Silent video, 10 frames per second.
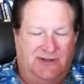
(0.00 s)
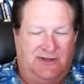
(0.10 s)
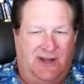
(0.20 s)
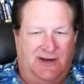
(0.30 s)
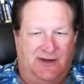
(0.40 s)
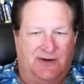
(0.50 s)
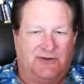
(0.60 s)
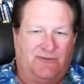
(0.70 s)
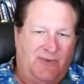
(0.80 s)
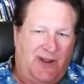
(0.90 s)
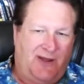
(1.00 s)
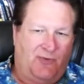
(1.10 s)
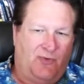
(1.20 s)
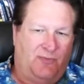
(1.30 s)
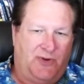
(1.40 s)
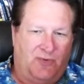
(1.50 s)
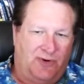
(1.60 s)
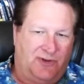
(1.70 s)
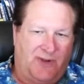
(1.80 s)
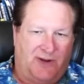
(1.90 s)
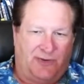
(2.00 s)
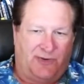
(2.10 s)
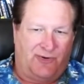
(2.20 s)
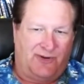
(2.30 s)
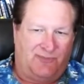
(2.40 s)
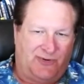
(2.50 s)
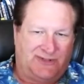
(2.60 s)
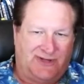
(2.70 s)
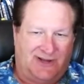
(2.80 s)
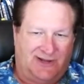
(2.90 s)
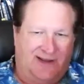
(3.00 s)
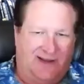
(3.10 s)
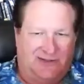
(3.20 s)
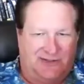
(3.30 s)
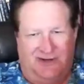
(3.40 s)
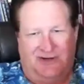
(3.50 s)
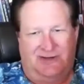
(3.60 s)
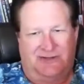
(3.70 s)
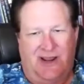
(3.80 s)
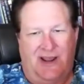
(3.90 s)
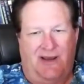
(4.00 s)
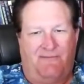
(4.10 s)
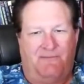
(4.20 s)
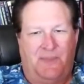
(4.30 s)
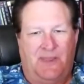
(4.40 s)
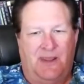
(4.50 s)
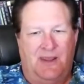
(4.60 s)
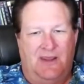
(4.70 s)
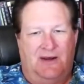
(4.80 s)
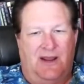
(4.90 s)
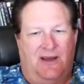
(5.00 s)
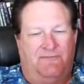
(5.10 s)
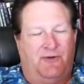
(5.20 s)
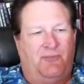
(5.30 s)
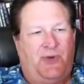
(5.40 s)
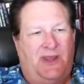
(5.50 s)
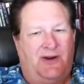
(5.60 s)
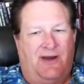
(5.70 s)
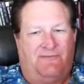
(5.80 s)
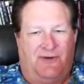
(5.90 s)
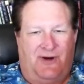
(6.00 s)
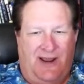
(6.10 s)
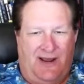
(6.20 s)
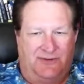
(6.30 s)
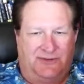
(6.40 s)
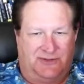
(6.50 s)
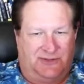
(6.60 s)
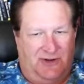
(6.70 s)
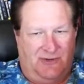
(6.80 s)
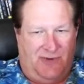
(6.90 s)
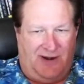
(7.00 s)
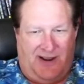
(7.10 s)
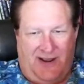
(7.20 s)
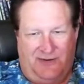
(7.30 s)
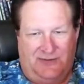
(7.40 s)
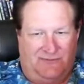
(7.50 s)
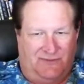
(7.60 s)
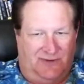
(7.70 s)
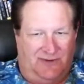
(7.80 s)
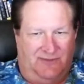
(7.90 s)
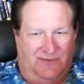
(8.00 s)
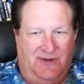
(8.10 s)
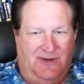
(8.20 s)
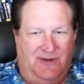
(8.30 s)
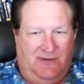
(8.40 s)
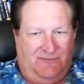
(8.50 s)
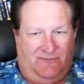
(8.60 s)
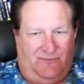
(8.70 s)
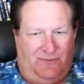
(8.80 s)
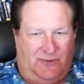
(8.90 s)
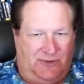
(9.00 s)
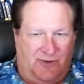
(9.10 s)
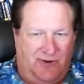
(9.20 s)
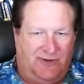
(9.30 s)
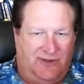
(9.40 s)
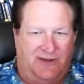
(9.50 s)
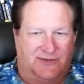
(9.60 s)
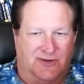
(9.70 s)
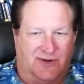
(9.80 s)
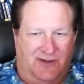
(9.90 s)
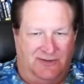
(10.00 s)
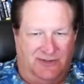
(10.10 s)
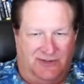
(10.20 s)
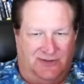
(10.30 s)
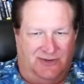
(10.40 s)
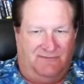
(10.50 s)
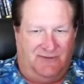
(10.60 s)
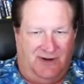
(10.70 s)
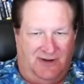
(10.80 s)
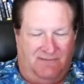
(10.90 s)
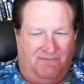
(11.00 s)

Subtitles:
10 years from now, it will be worth about 30% less than it is now. Now, if you paid off your house, let's say you bought a house for $200,000 and you lived in it,